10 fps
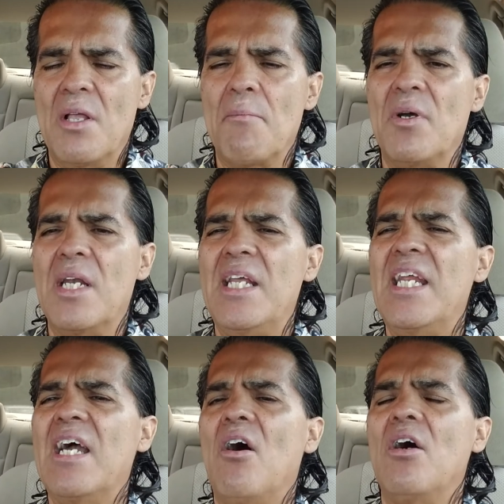But
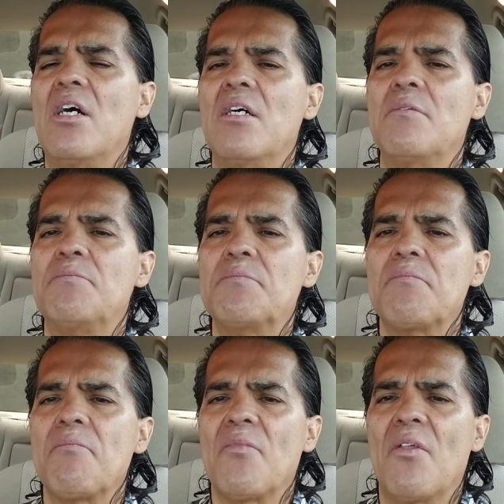anyhow,
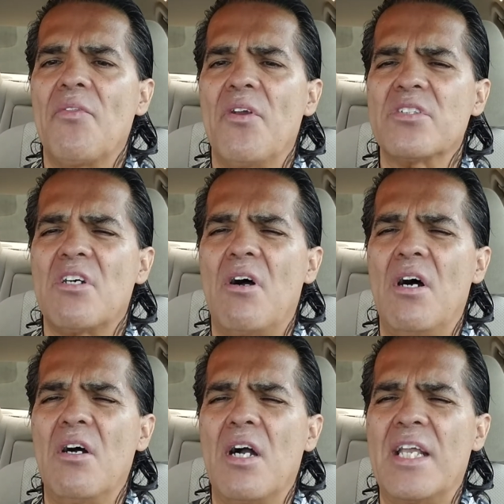there's
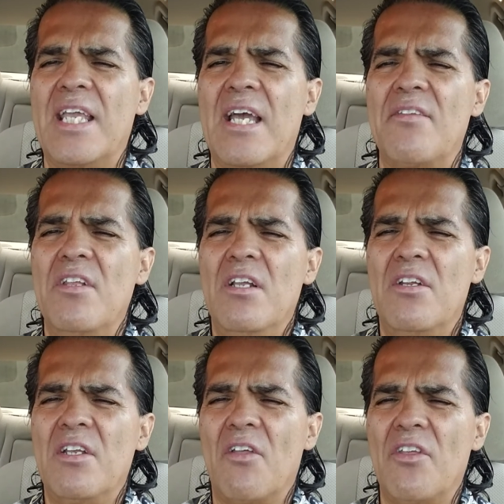again,
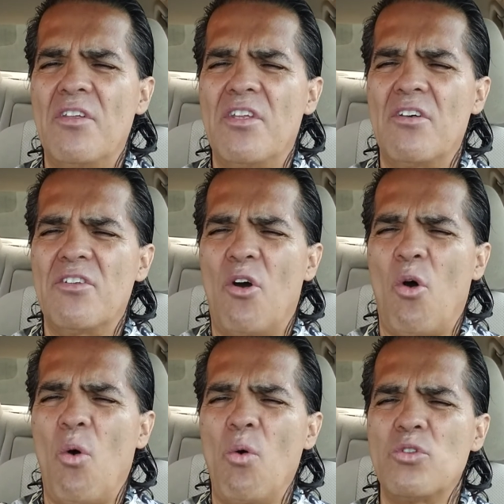now the
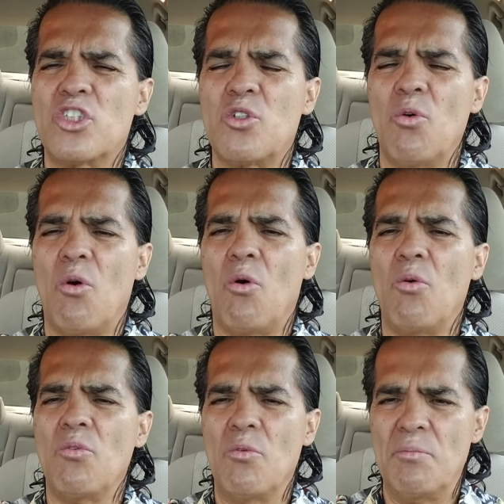old school
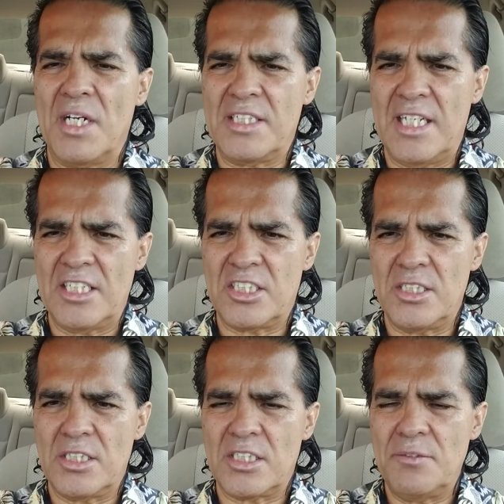
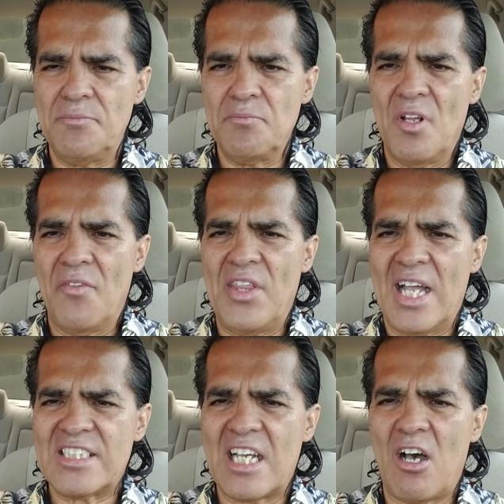meditations,
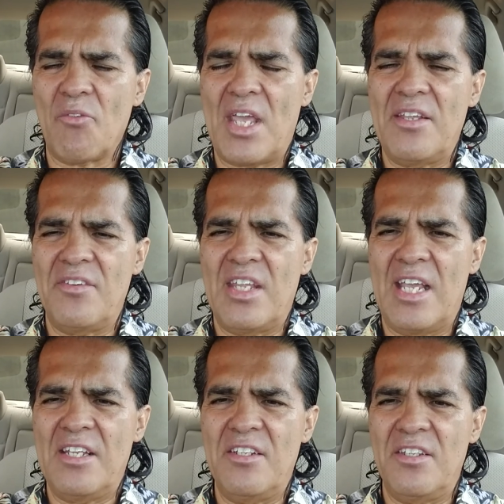that's how they
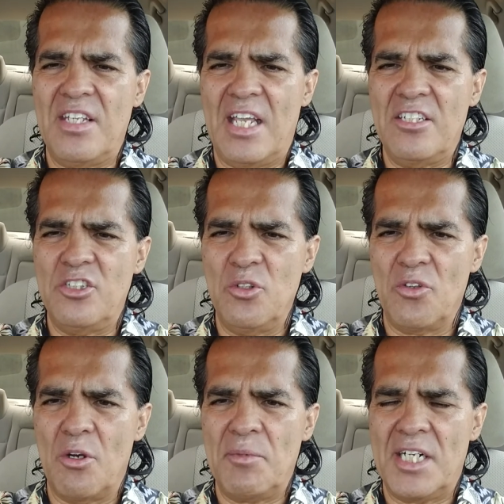do
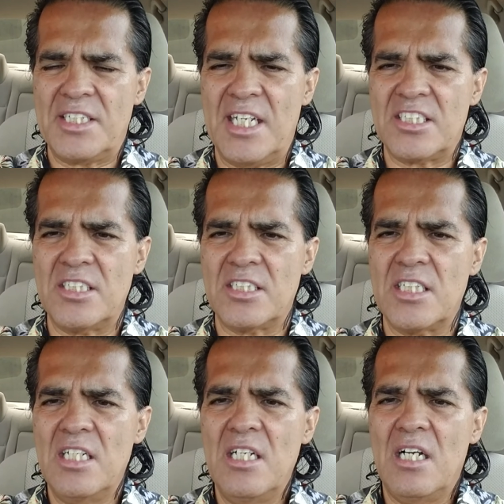their meditations,
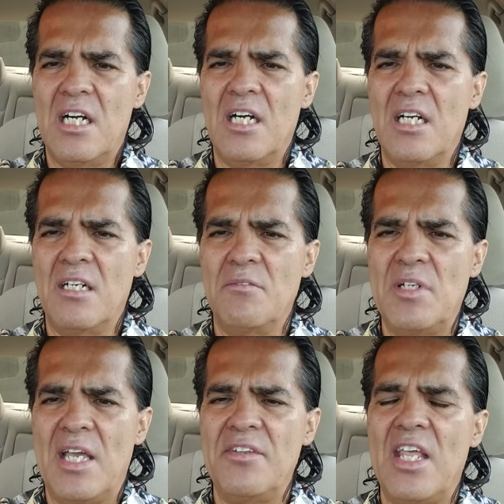
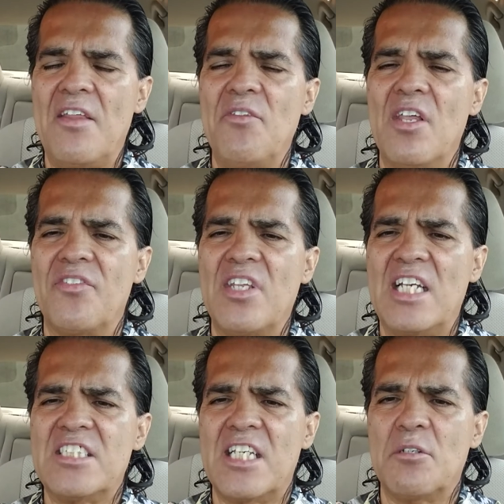and the
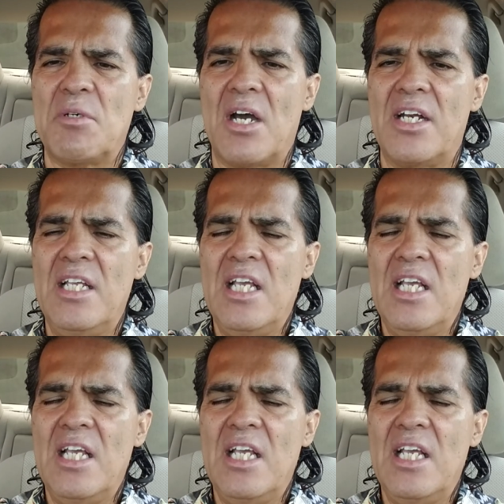nice thing about it,